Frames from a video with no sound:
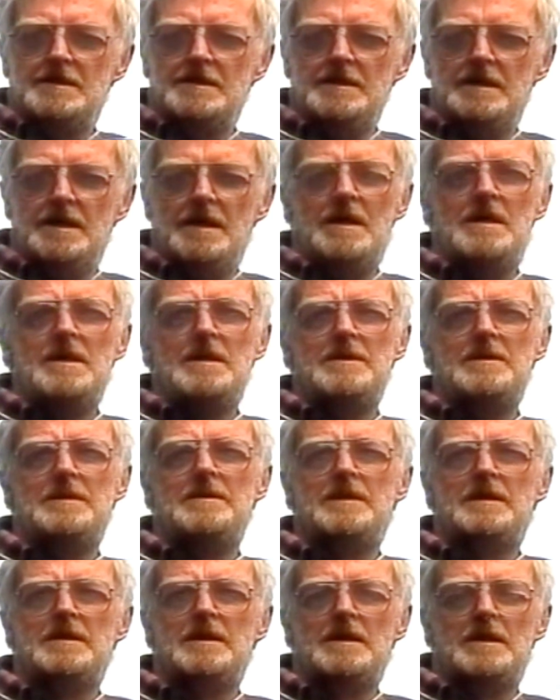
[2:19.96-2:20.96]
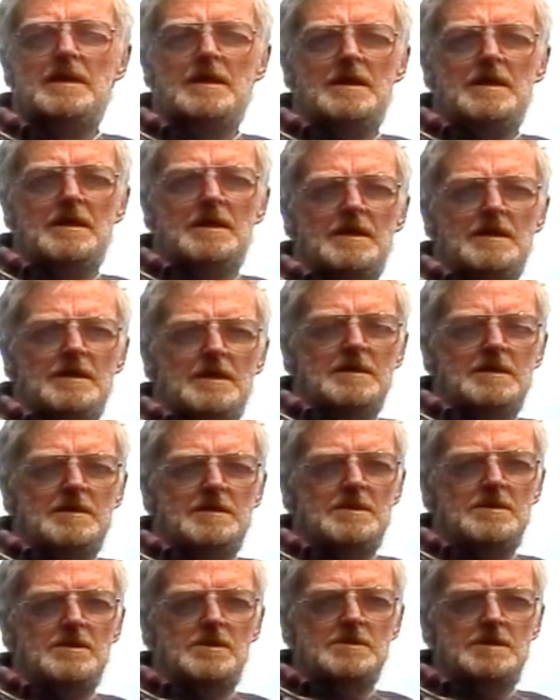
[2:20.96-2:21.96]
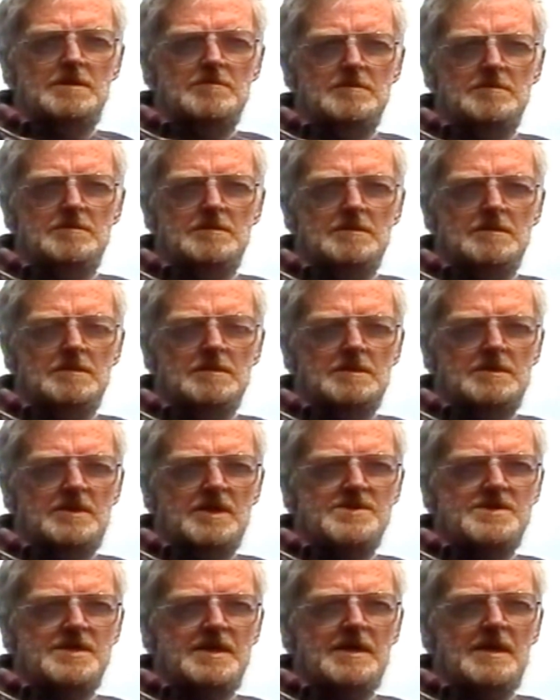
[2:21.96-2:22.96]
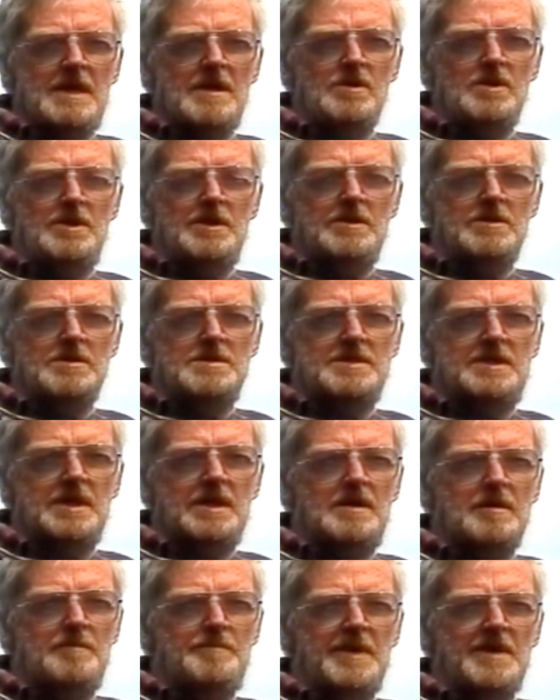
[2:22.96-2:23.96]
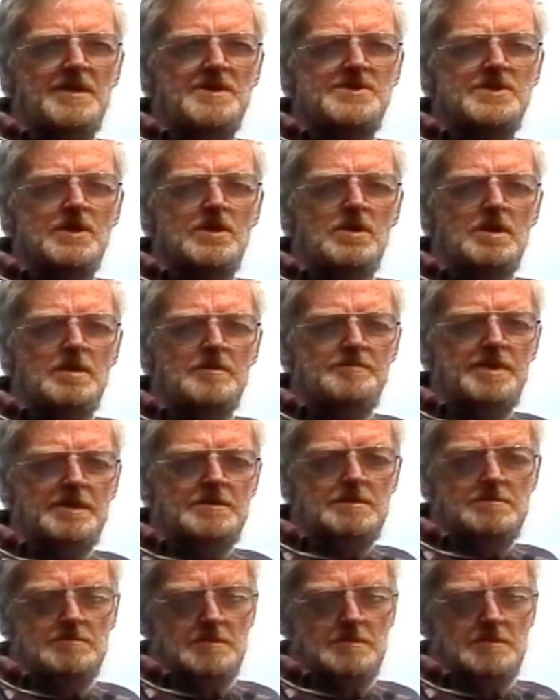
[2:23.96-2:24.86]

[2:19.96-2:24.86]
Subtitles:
Yeah. You know, they say, how do you stick it being solo? But